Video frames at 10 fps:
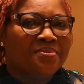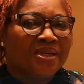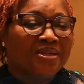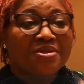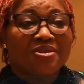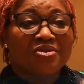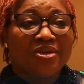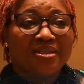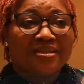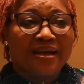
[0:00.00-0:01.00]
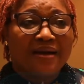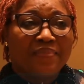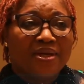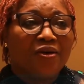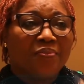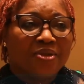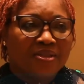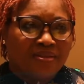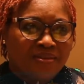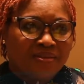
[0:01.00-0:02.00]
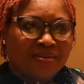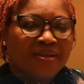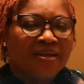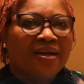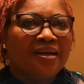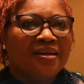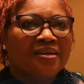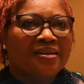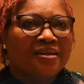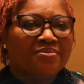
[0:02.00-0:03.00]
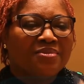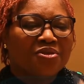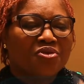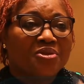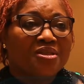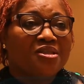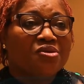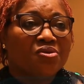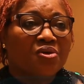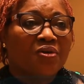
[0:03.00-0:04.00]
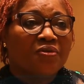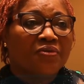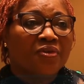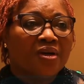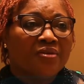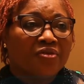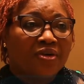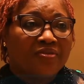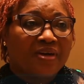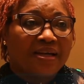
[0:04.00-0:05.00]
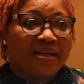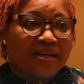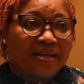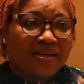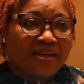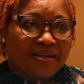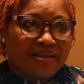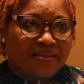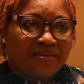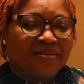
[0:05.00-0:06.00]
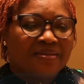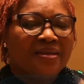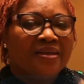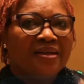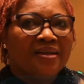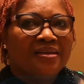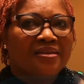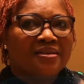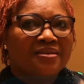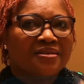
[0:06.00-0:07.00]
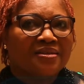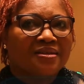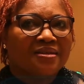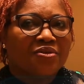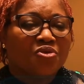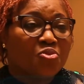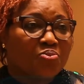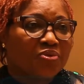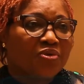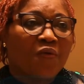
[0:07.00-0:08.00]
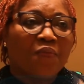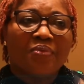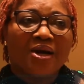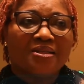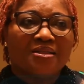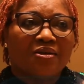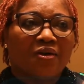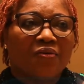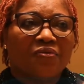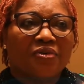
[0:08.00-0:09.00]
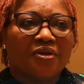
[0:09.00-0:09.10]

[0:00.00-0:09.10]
My name is Grace Amey Obeng. I'm the group CEO of Forever Clear Ghana. The group comprised of